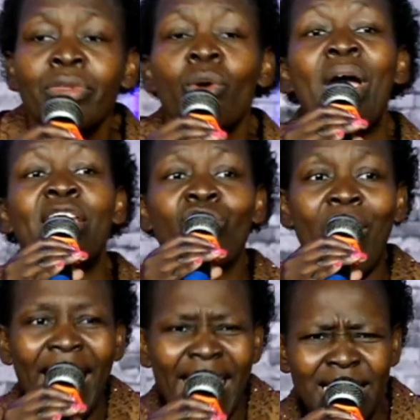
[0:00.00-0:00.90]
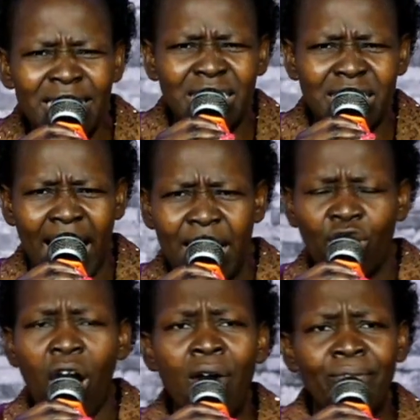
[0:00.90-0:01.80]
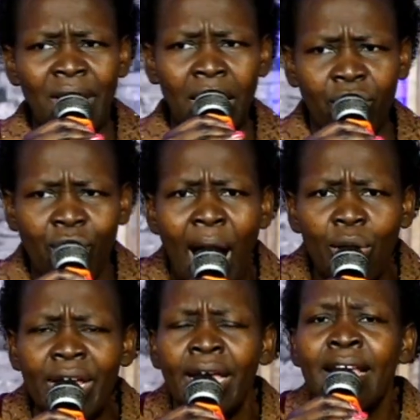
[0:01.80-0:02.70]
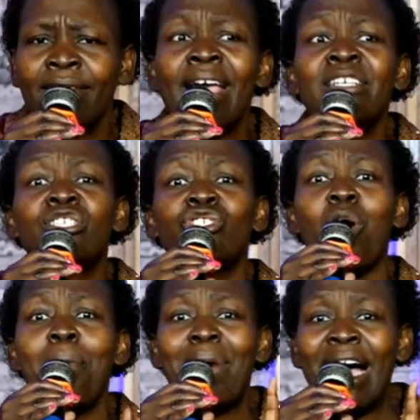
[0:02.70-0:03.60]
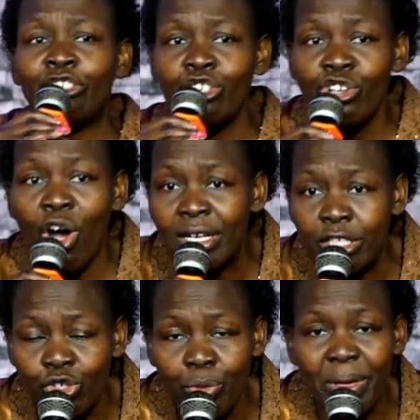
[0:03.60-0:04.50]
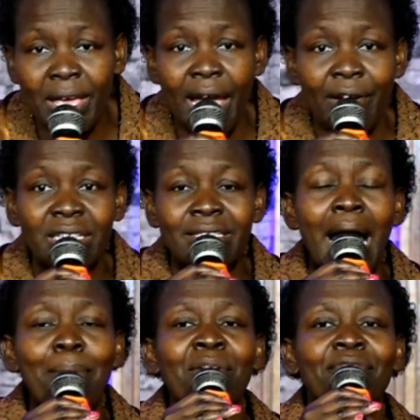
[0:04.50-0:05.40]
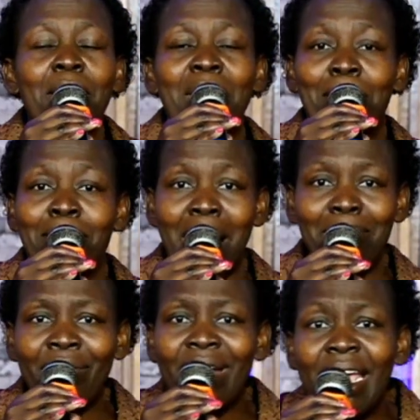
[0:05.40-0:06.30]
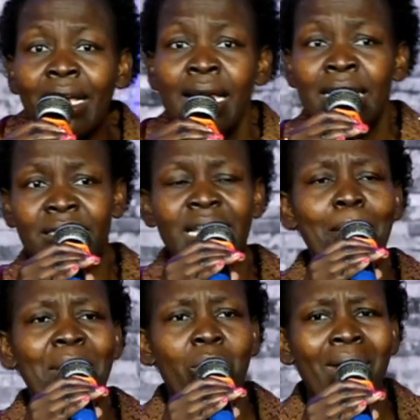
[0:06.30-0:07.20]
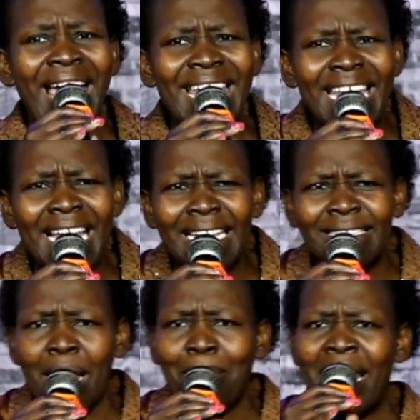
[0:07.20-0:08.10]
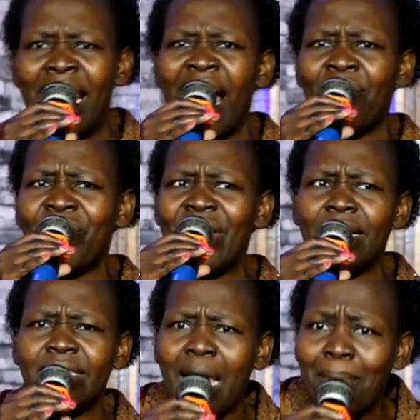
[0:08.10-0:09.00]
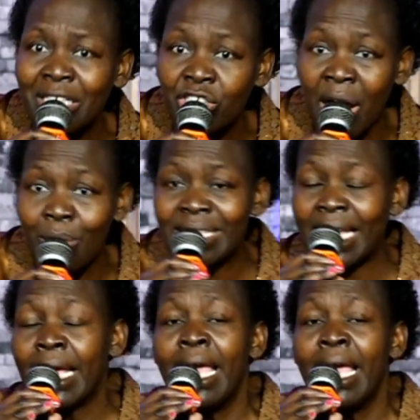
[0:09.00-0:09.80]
when you're inside of the crowd, there's so much noise you'll be hearing. Some of them are murmuring, some are whining, some are laughing, some are shouting.